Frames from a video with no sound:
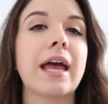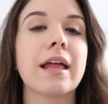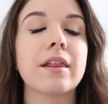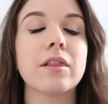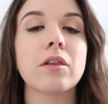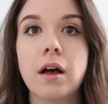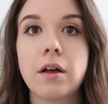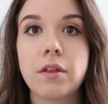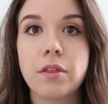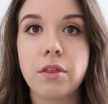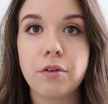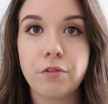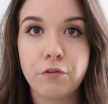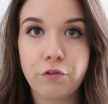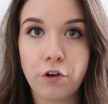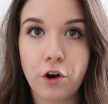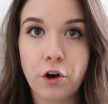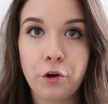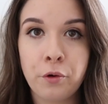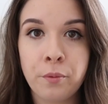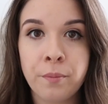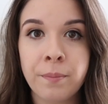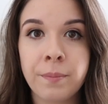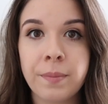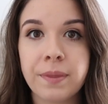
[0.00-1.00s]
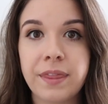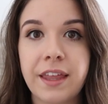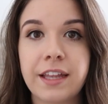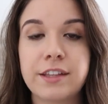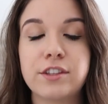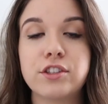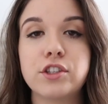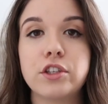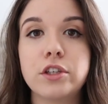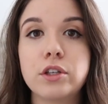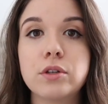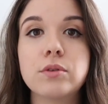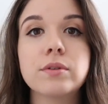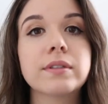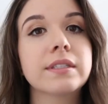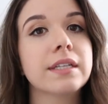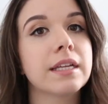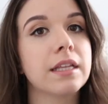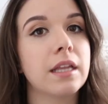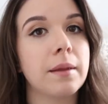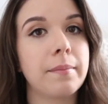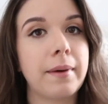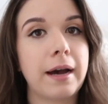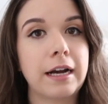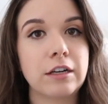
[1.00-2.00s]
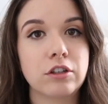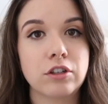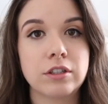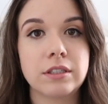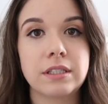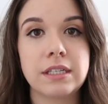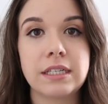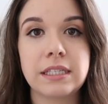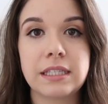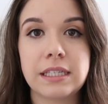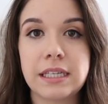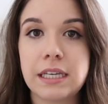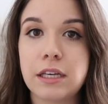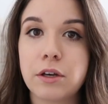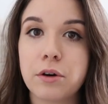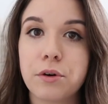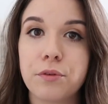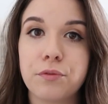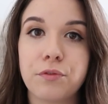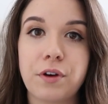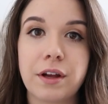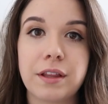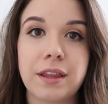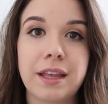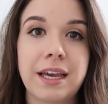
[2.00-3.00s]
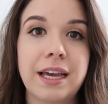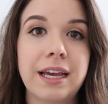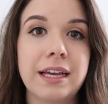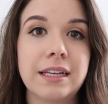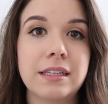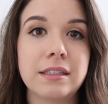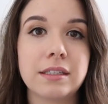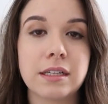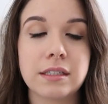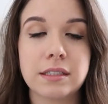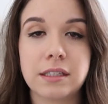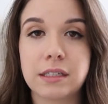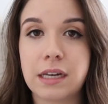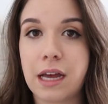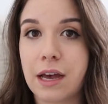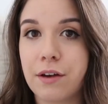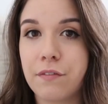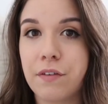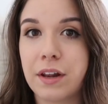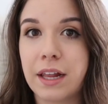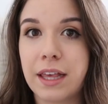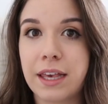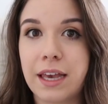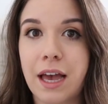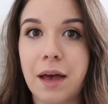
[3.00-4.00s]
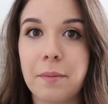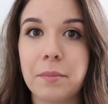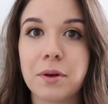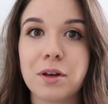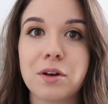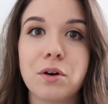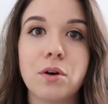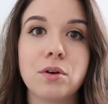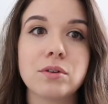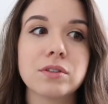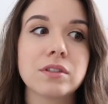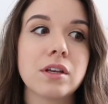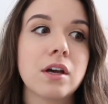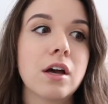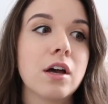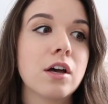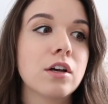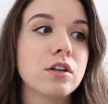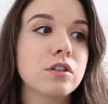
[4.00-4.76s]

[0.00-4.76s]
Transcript: and the foam that's used in the mattress is eco-friendly and doesn't have any chemicals.